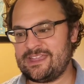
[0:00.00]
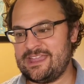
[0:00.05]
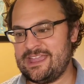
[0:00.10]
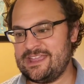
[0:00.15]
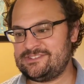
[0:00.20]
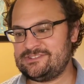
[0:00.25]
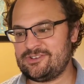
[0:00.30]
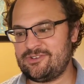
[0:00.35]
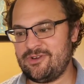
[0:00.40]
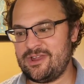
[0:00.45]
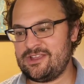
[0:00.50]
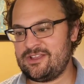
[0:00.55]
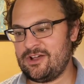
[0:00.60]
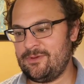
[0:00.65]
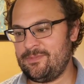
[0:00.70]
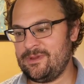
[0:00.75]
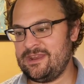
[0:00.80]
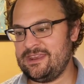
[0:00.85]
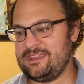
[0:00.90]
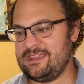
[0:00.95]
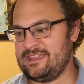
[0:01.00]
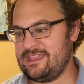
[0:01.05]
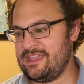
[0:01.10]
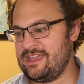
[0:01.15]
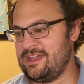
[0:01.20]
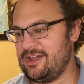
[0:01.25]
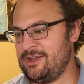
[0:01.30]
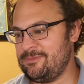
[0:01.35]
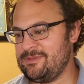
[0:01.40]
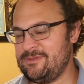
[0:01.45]
It's a great company.
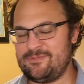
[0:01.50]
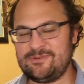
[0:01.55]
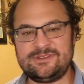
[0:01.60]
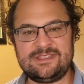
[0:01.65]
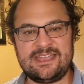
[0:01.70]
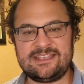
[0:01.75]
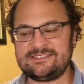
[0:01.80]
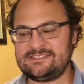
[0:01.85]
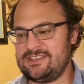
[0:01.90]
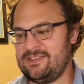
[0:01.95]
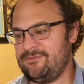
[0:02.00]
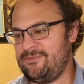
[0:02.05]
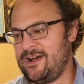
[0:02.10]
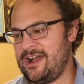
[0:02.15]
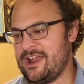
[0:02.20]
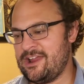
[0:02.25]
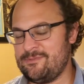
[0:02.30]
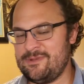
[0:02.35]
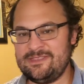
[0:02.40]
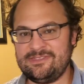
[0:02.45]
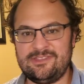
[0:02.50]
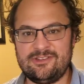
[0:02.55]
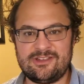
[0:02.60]
It protects the environment.